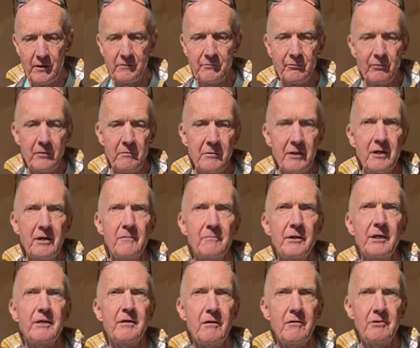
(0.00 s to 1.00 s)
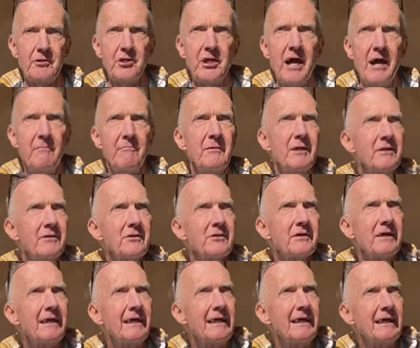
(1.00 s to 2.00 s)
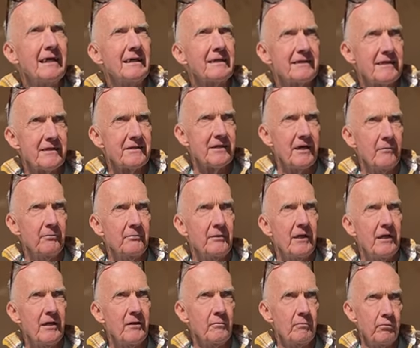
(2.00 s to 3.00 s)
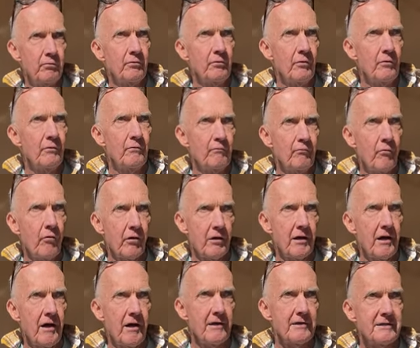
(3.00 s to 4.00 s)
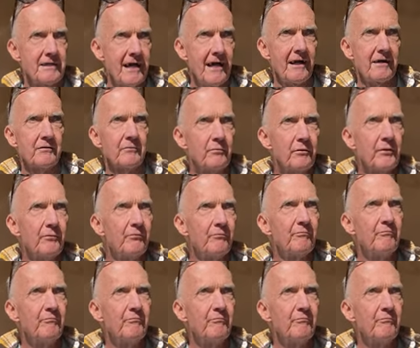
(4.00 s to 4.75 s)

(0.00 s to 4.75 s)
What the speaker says: one from a company called Chapman's that's FDA approved for contact with,